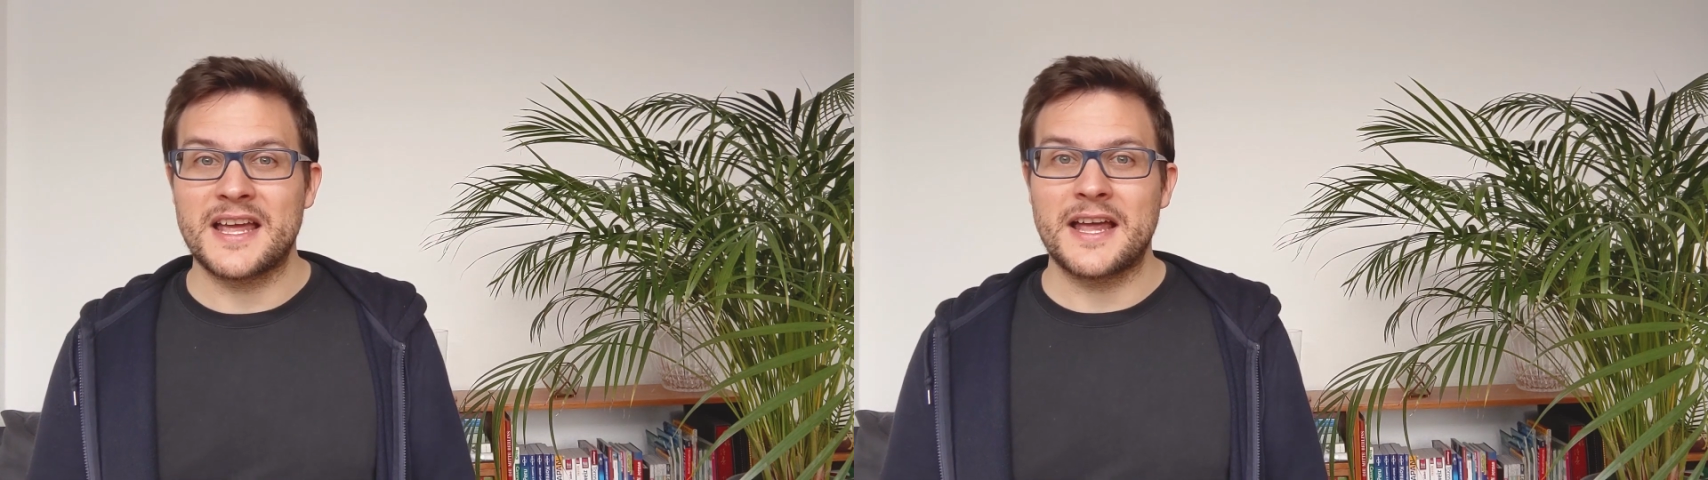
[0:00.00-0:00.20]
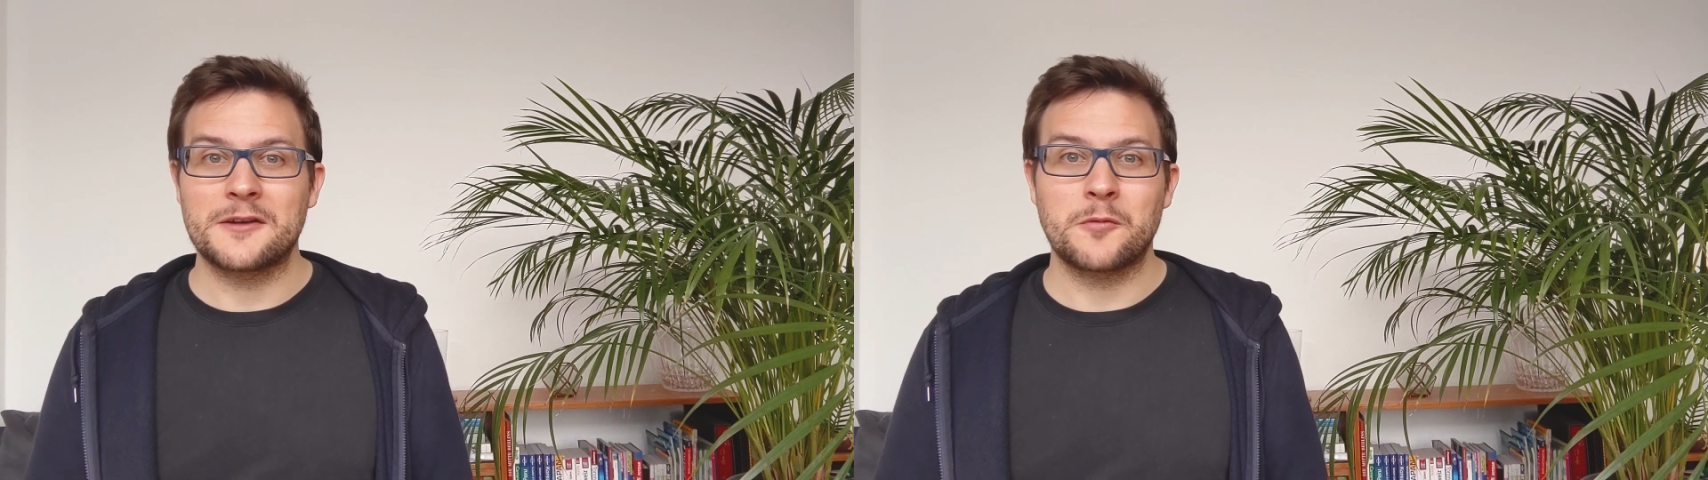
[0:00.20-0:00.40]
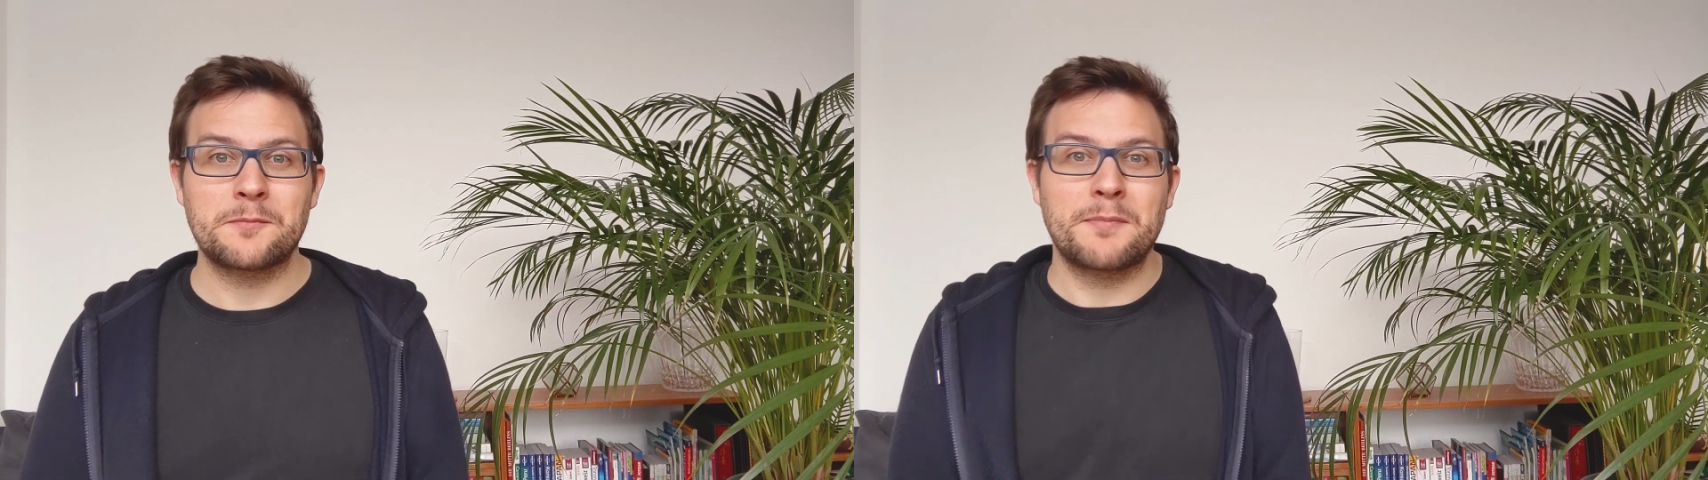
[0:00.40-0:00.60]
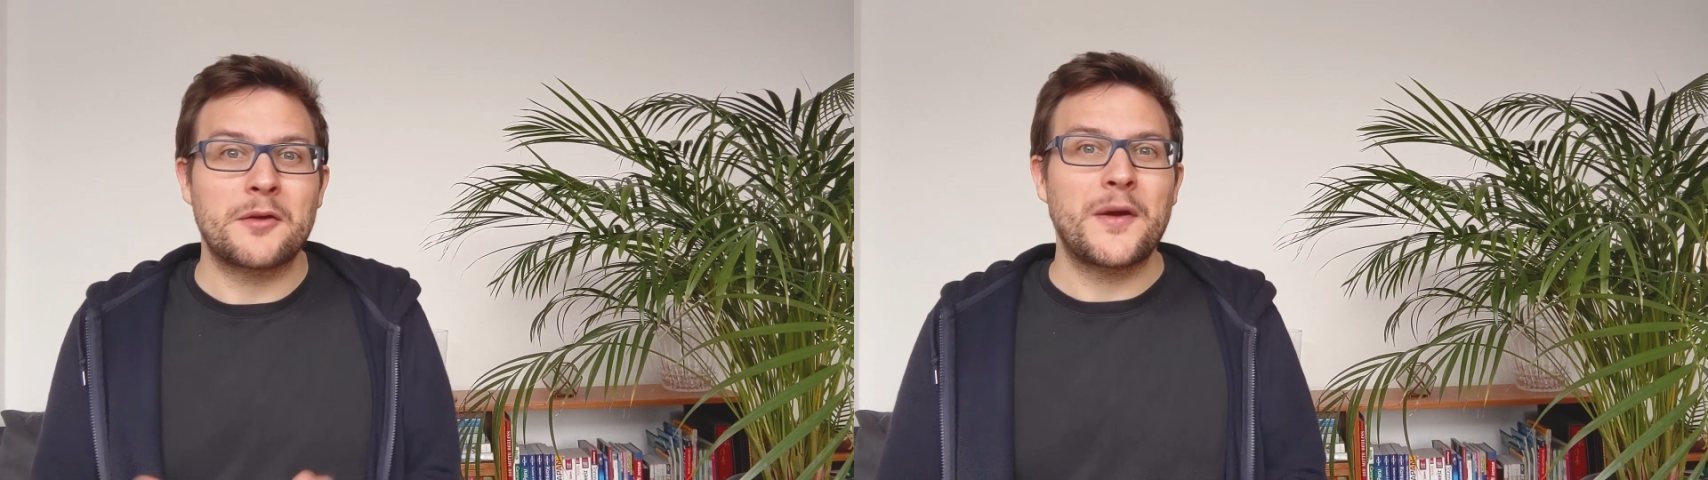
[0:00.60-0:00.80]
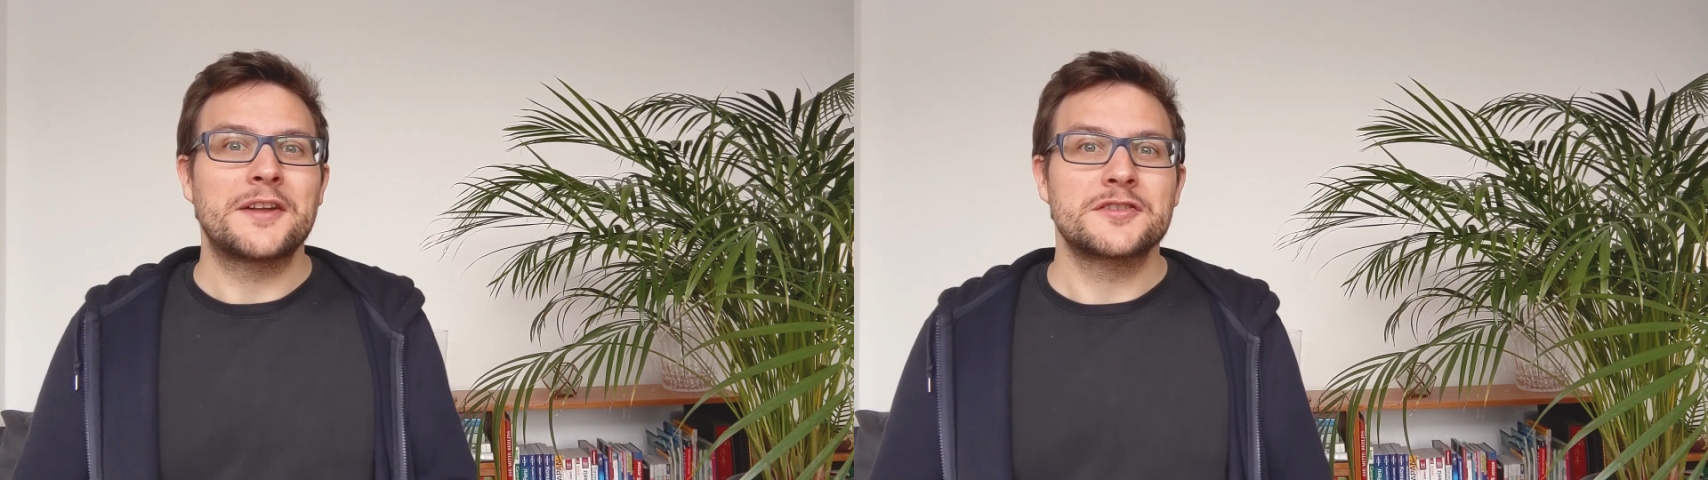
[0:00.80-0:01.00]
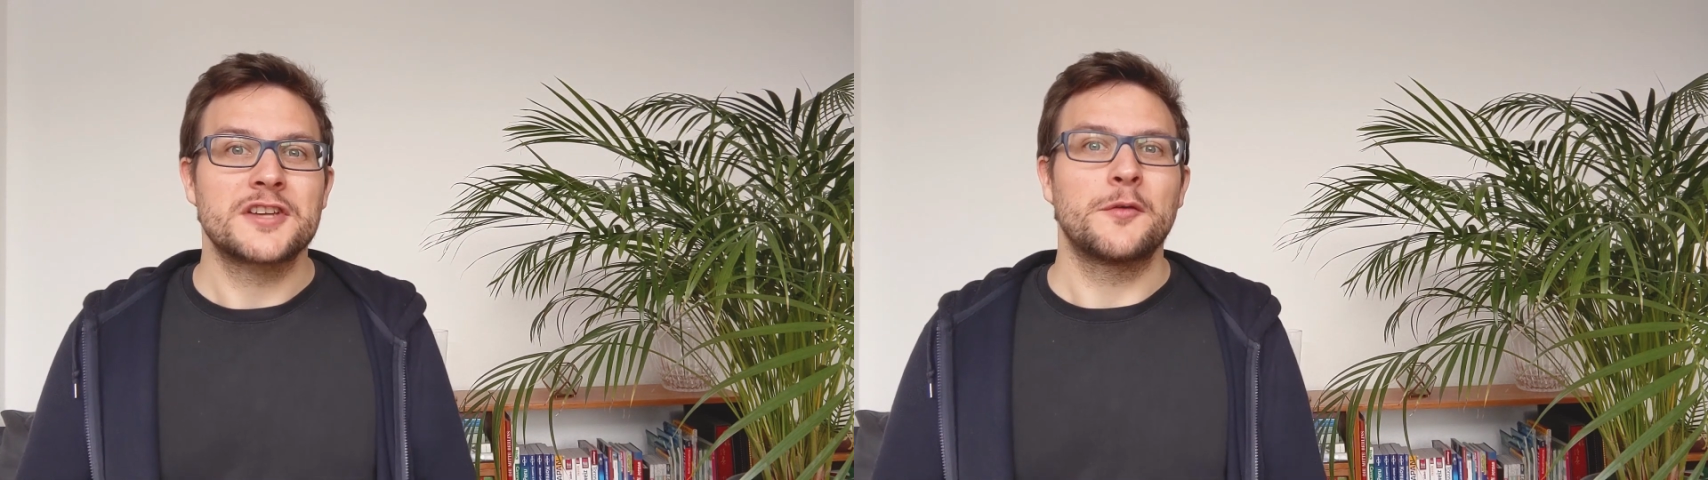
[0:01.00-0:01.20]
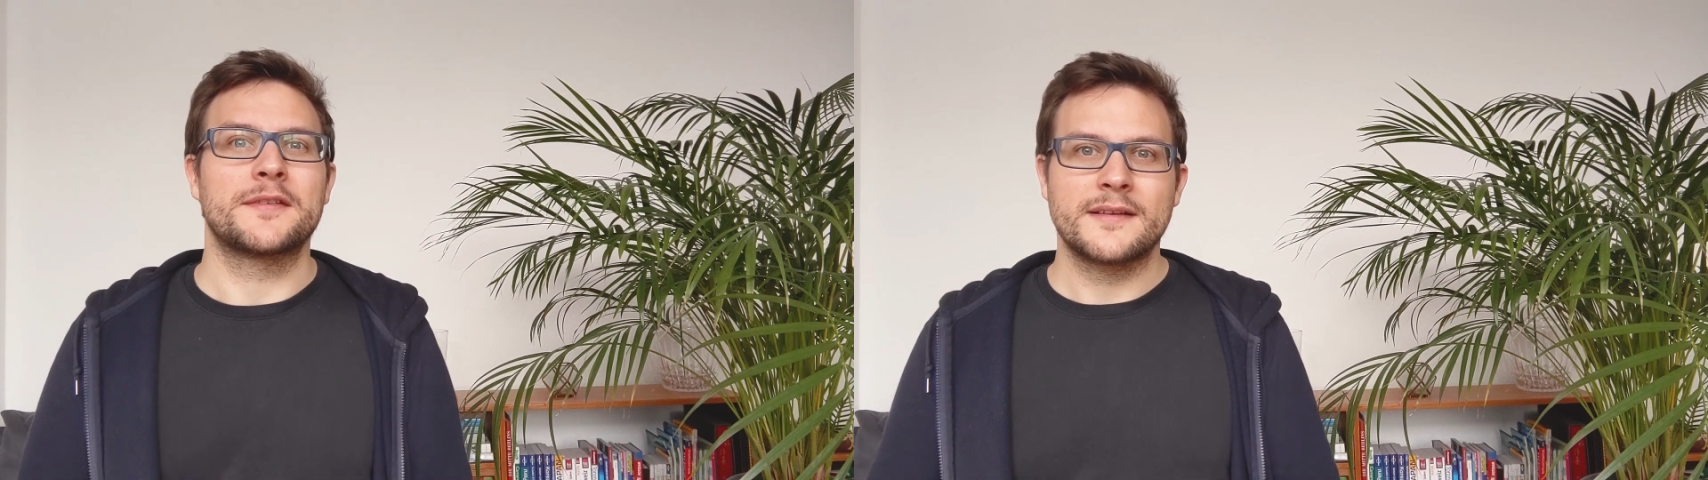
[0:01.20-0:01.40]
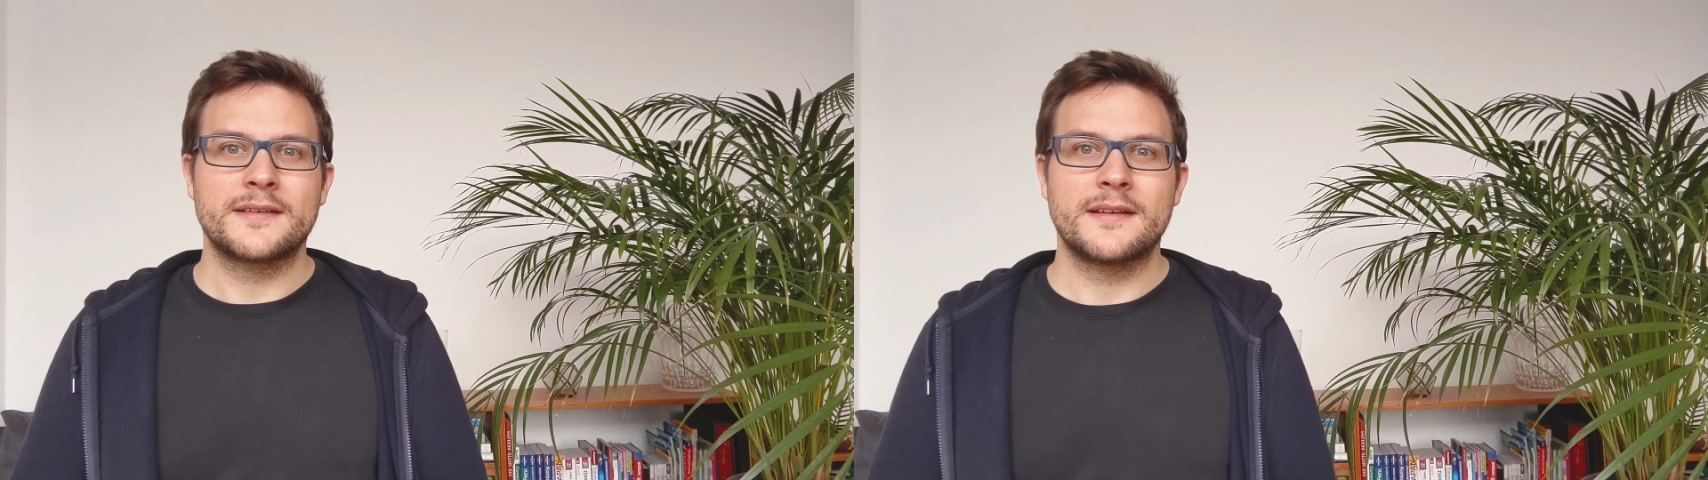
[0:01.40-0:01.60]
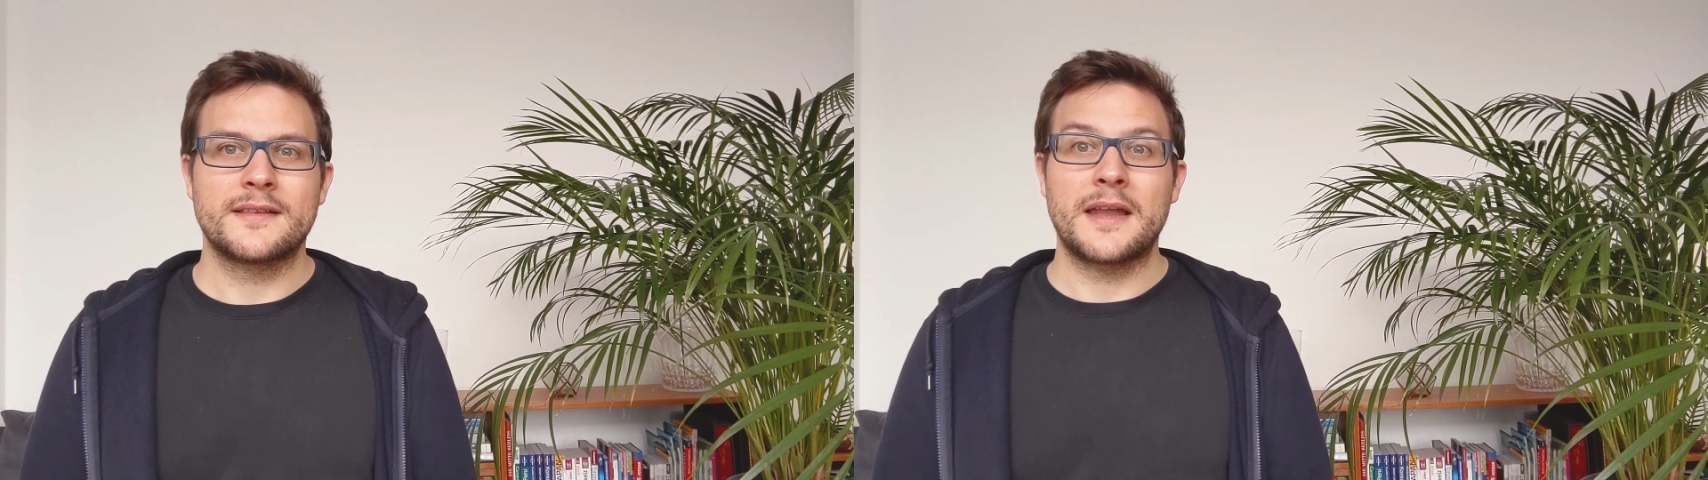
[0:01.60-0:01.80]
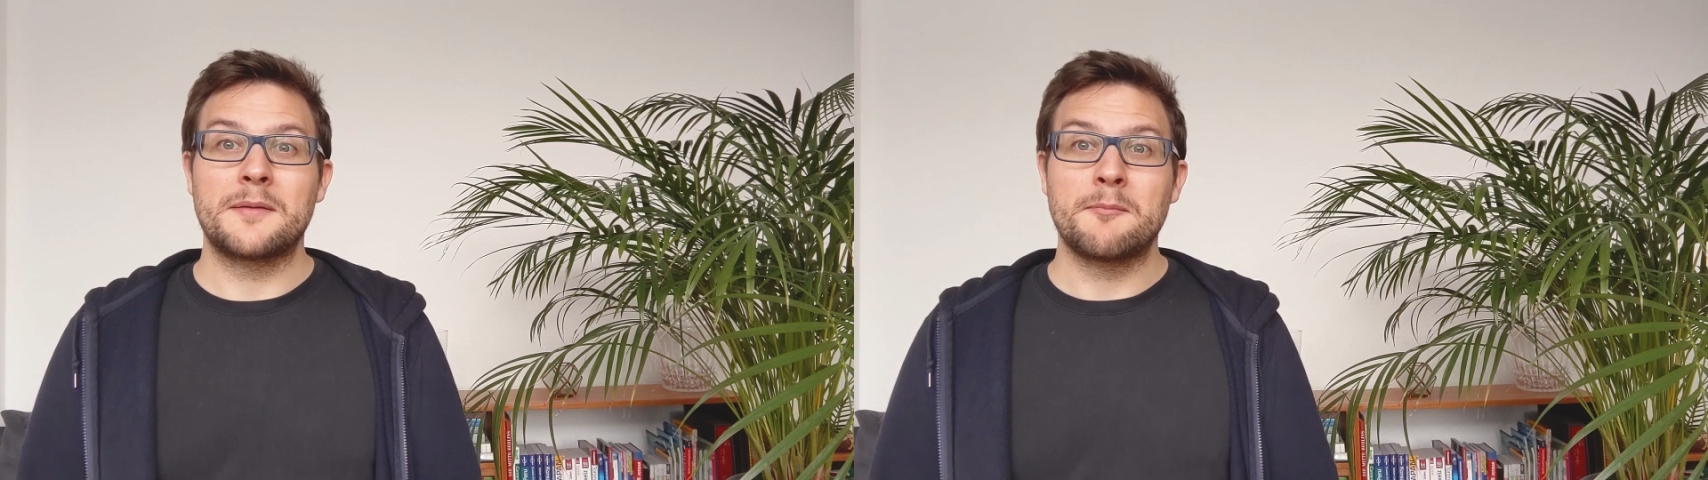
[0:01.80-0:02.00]
and what better way to show this
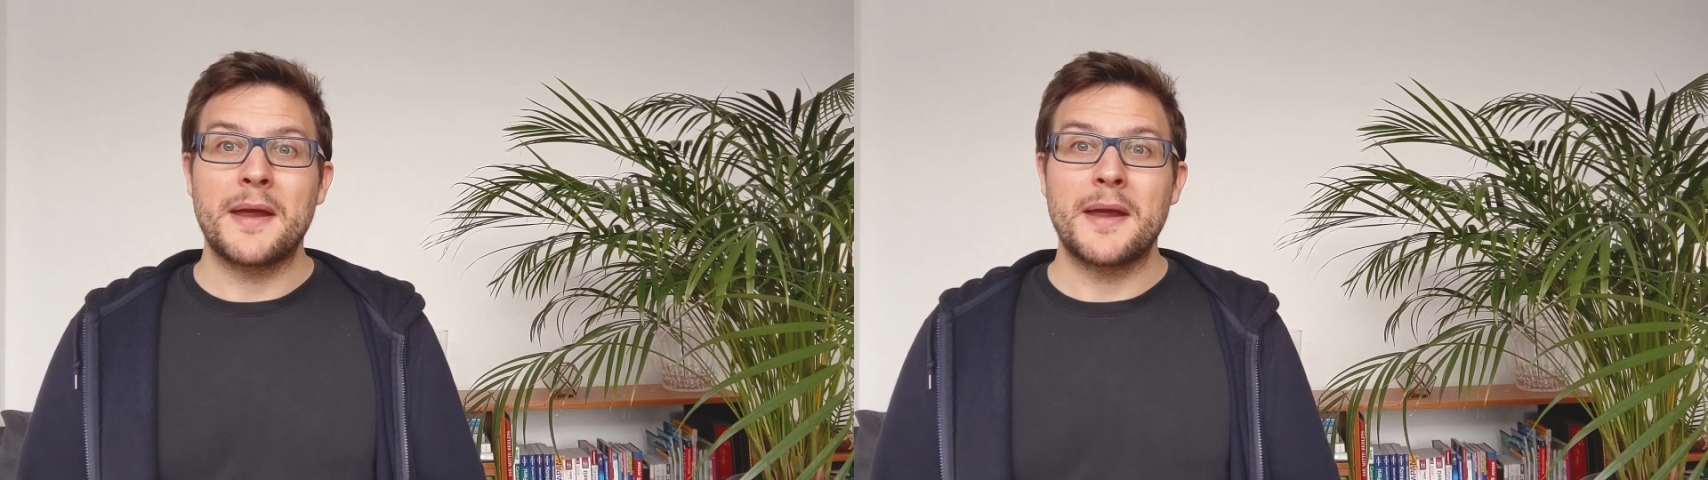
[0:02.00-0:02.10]
than